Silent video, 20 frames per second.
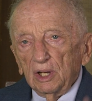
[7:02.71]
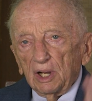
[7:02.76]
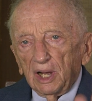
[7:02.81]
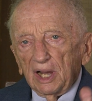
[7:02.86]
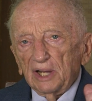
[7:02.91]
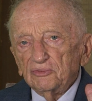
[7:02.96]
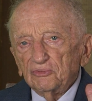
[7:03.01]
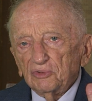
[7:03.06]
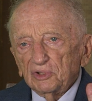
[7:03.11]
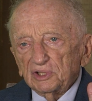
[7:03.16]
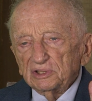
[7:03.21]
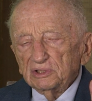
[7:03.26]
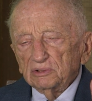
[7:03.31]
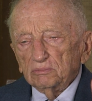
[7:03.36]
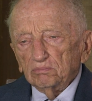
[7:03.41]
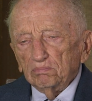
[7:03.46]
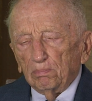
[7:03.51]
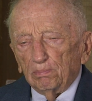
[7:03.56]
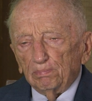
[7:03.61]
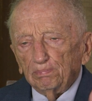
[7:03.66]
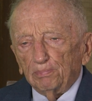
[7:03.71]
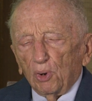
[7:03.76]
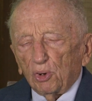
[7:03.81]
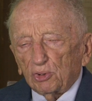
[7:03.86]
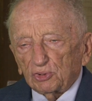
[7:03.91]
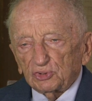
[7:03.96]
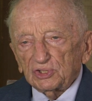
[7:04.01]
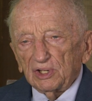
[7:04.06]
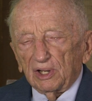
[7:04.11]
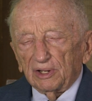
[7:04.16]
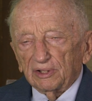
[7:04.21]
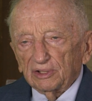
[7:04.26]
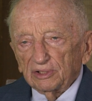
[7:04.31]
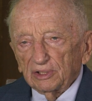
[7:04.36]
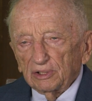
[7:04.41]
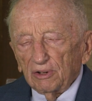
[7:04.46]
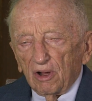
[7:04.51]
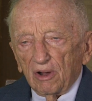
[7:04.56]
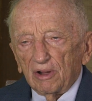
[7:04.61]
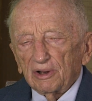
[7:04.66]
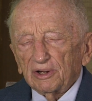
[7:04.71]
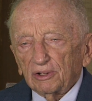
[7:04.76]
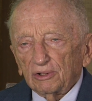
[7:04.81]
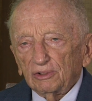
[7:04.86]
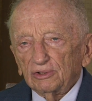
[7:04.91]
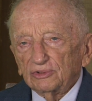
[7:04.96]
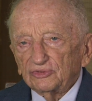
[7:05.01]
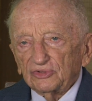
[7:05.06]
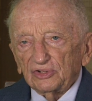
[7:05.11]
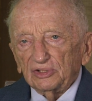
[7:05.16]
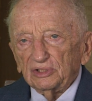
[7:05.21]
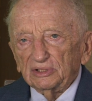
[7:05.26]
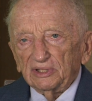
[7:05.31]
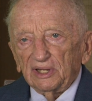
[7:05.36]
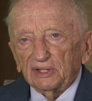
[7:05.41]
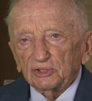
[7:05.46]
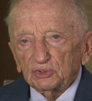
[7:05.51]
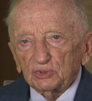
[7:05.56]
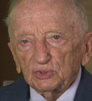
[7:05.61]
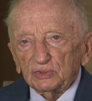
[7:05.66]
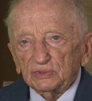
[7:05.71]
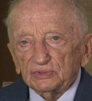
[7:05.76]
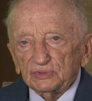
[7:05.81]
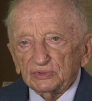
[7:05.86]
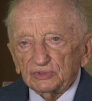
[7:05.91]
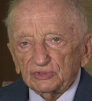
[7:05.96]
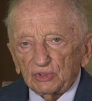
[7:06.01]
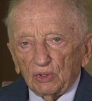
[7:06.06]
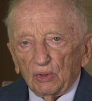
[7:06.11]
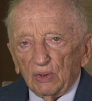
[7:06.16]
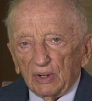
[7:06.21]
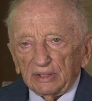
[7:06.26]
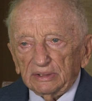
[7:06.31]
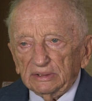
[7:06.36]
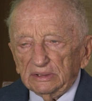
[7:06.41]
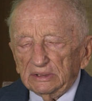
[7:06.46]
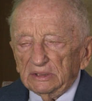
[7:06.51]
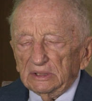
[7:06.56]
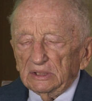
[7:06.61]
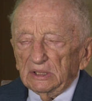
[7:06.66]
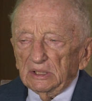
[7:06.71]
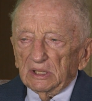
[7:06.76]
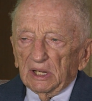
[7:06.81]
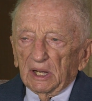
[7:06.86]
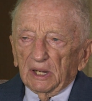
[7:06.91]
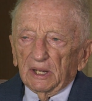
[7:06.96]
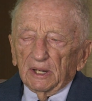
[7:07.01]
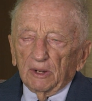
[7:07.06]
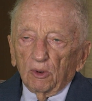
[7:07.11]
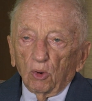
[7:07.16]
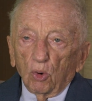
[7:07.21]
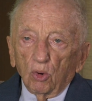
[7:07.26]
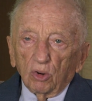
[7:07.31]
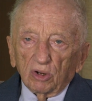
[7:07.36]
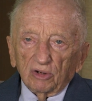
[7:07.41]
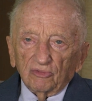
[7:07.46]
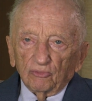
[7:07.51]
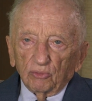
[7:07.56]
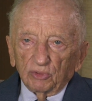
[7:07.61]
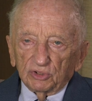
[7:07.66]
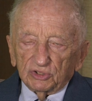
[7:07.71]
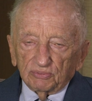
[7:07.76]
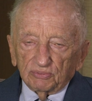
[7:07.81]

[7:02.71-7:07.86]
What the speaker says: I'd written books on it and articles and lectures and so on, all of which,